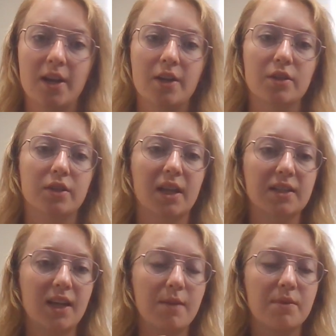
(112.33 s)
So that's
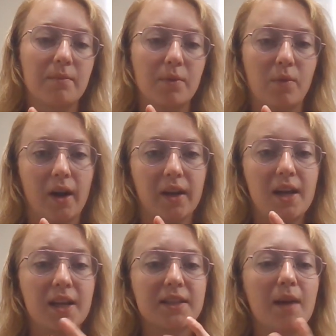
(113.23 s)
type number 1.
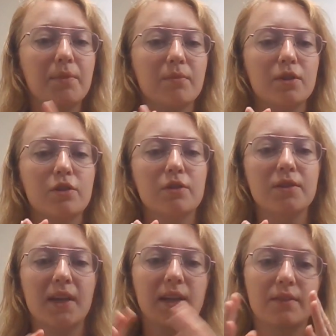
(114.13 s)
Type number 2 is
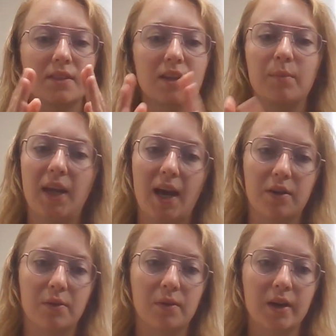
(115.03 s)
kind of a
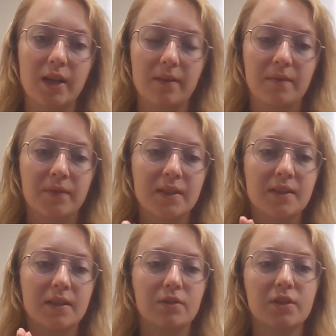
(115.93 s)
subcategory.
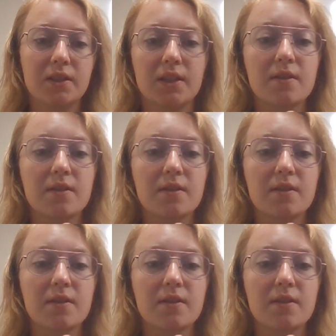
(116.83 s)
Citruses